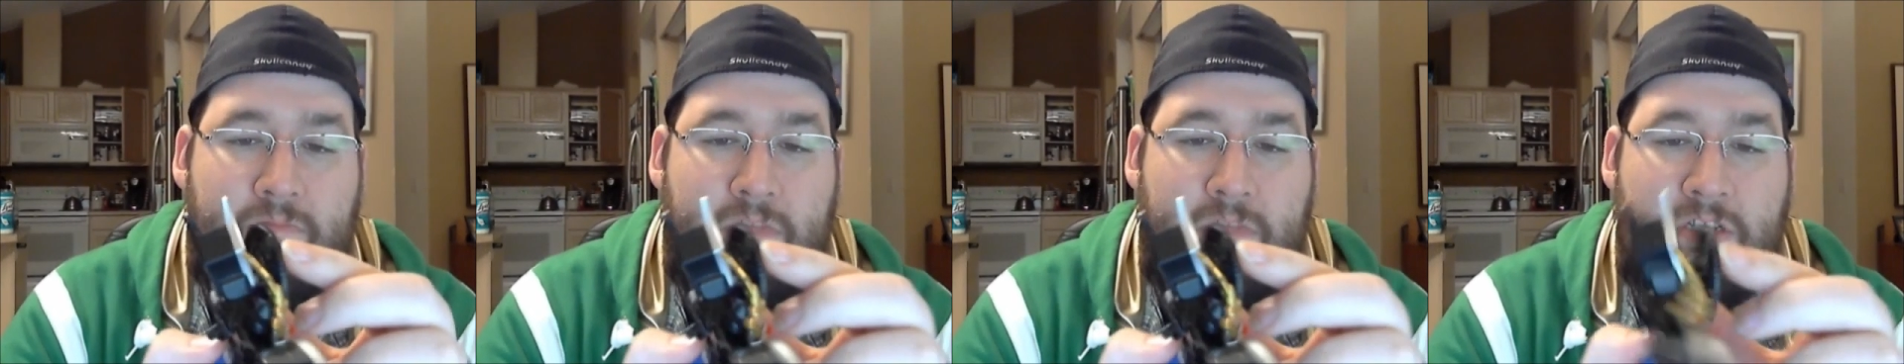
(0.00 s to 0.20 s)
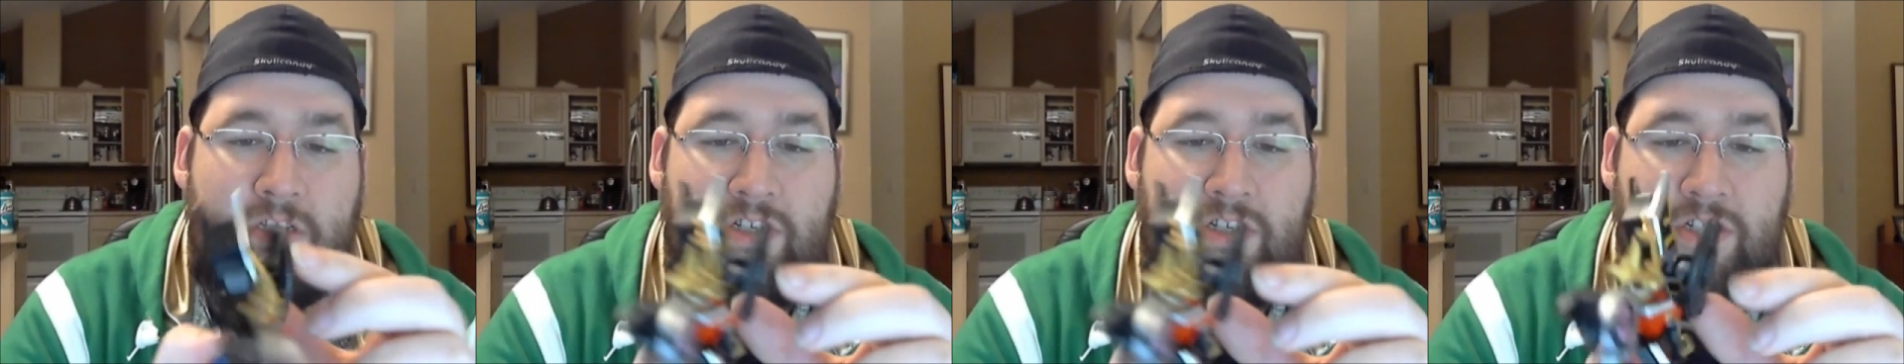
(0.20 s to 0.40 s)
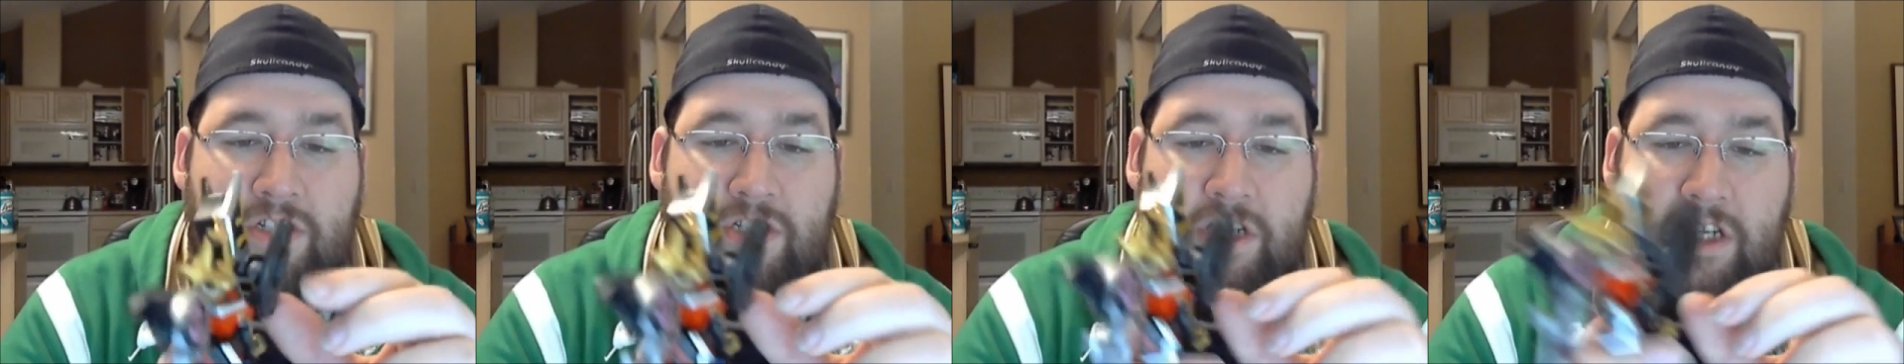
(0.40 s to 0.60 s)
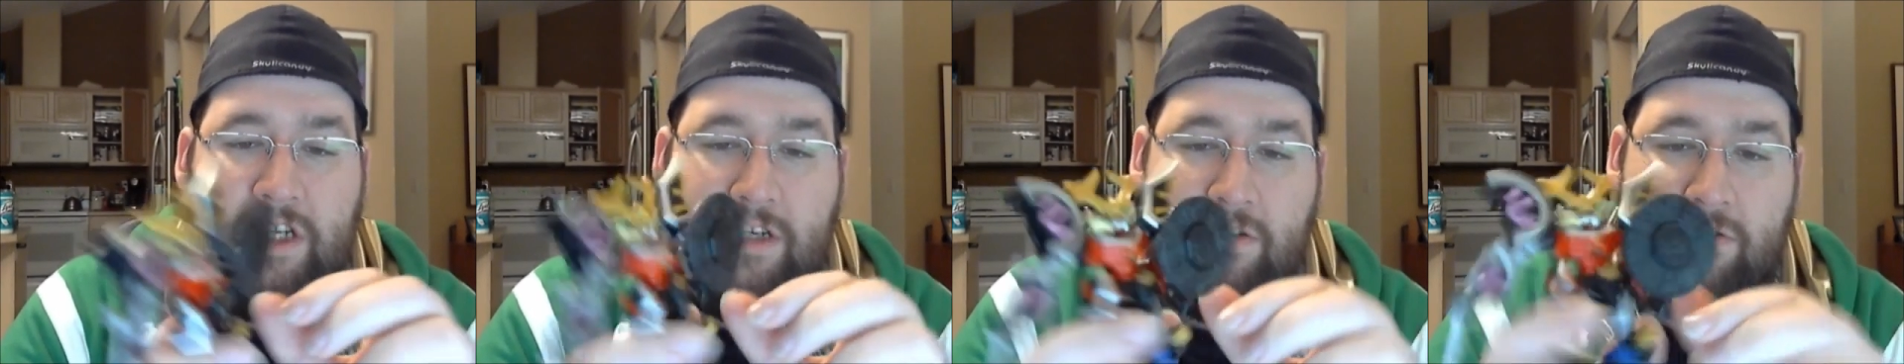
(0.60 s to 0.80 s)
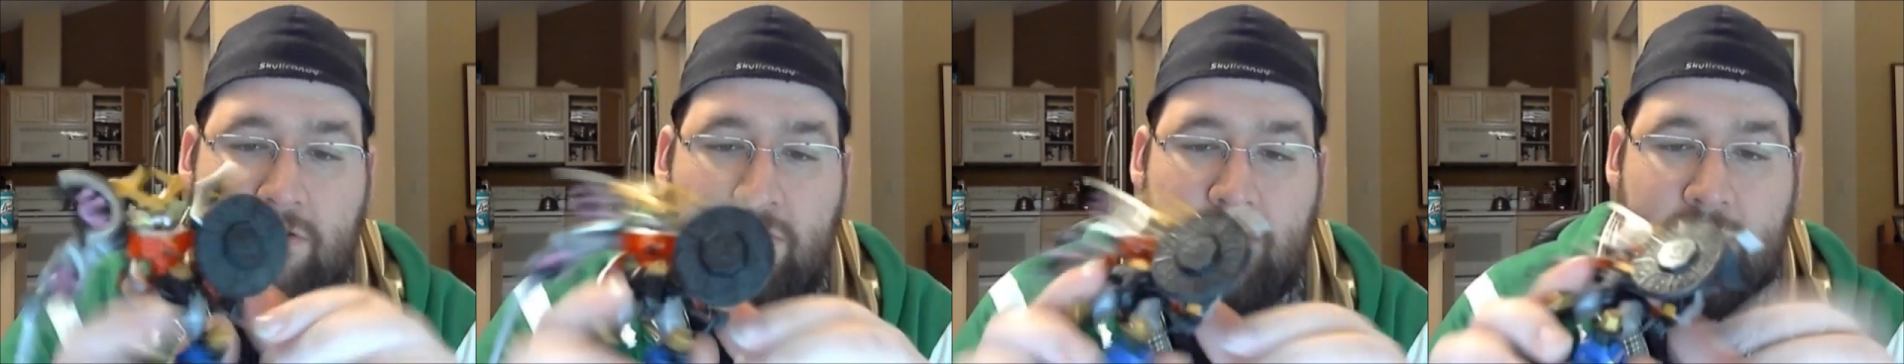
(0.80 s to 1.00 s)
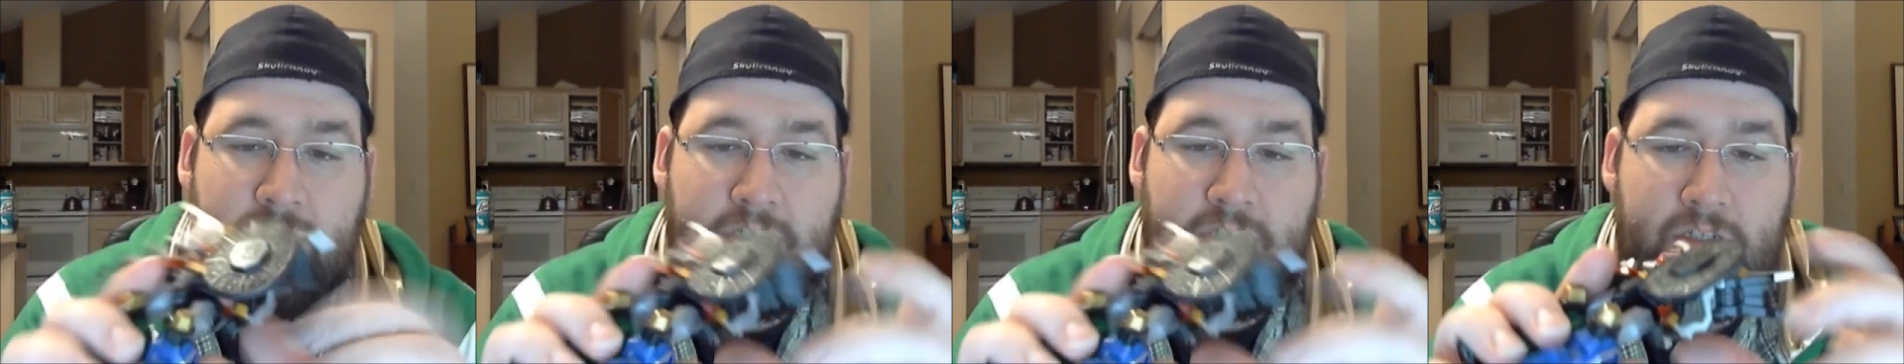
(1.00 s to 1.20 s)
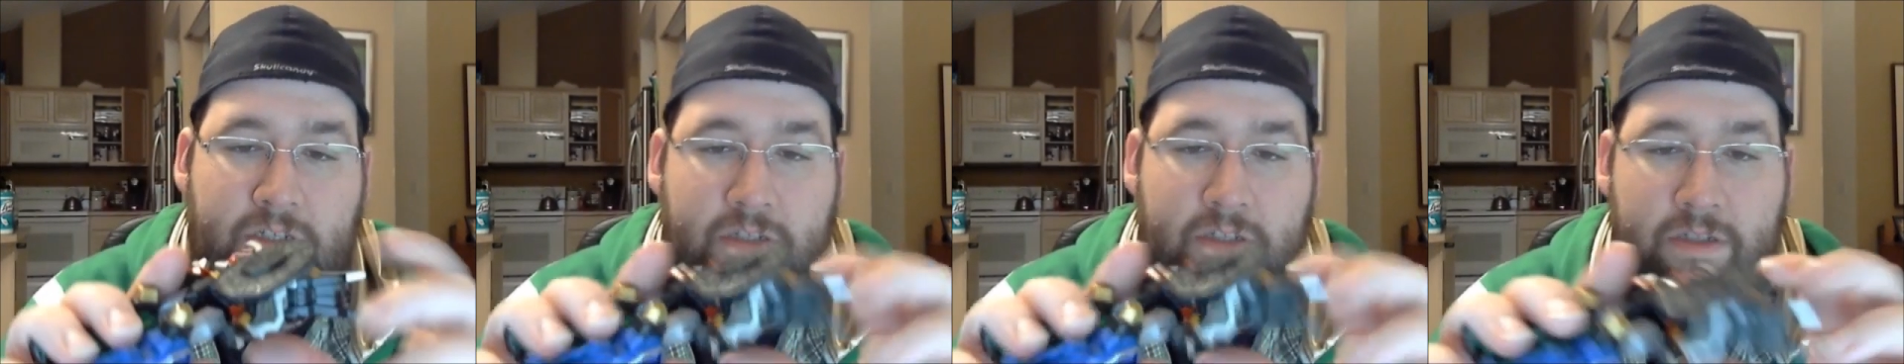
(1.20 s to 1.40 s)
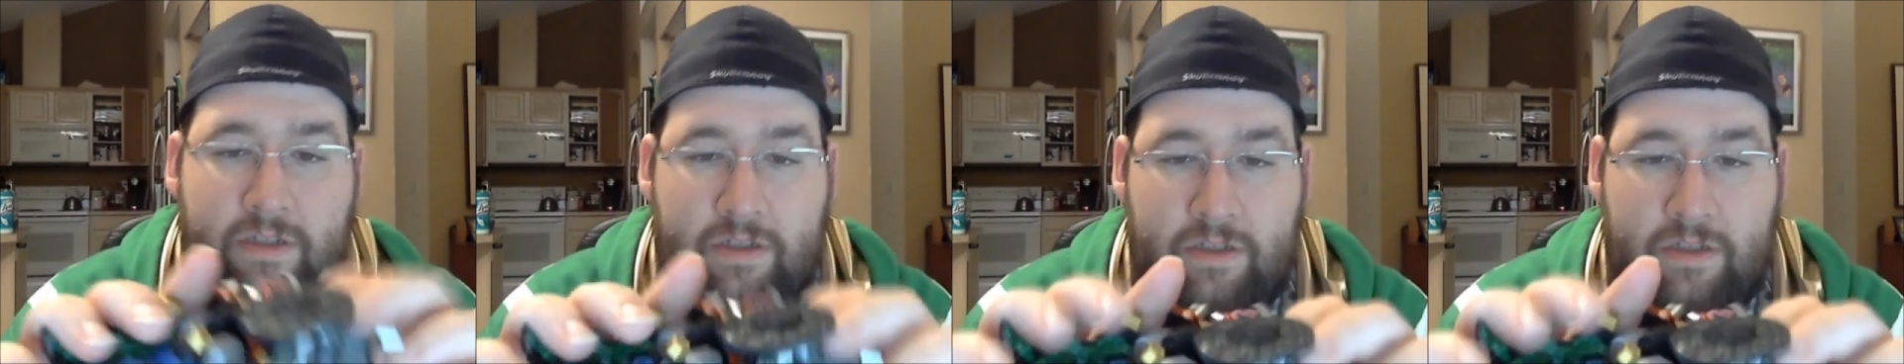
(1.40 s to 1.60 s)
The shield,
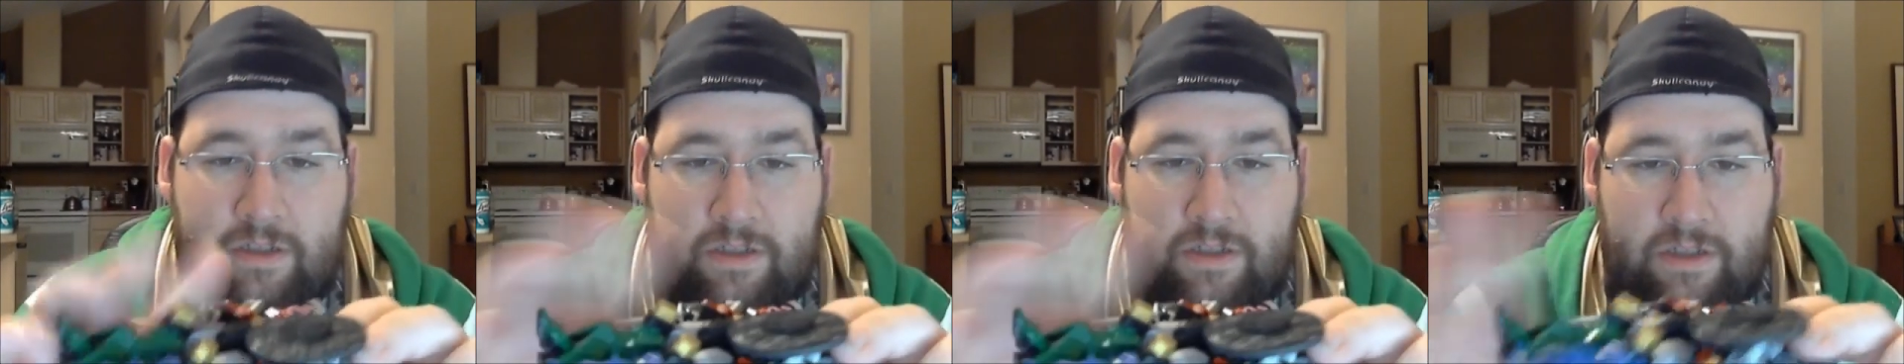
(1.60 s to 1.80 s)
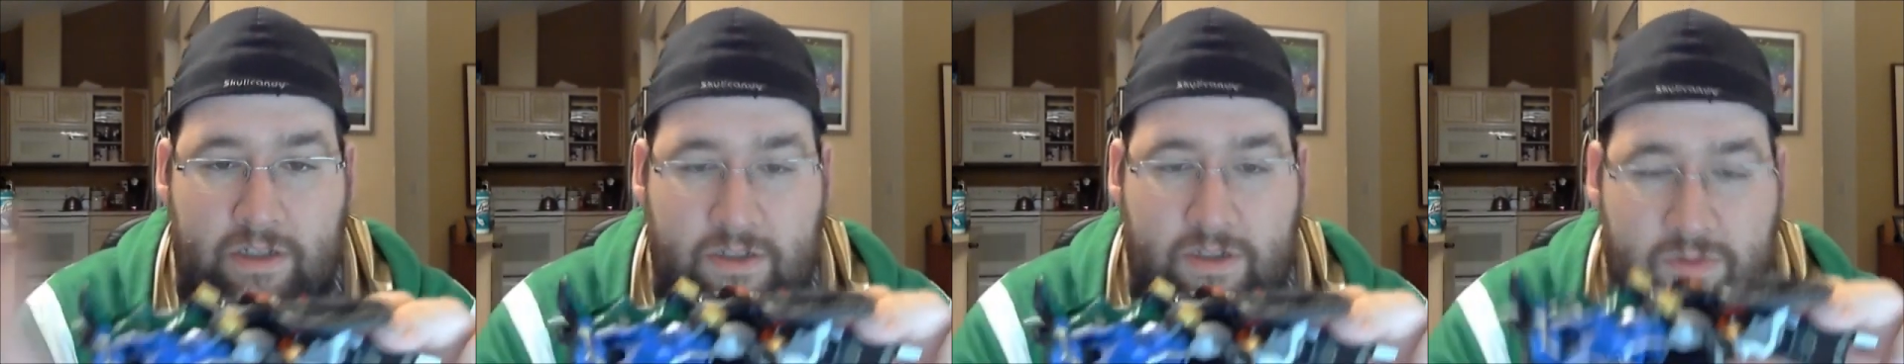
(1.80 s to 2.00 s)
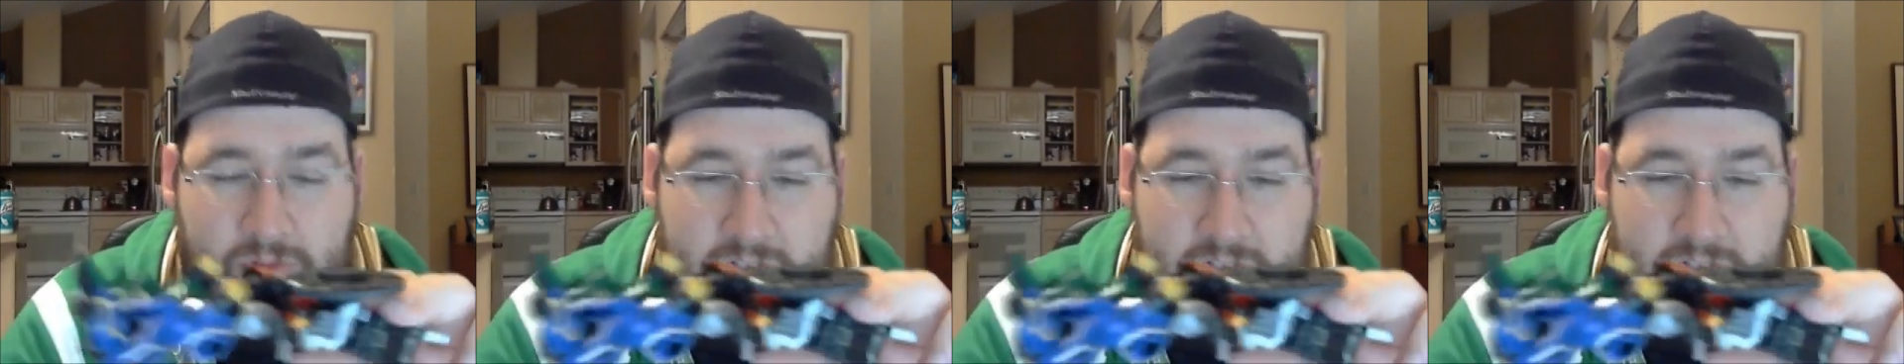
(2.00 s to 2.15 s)
this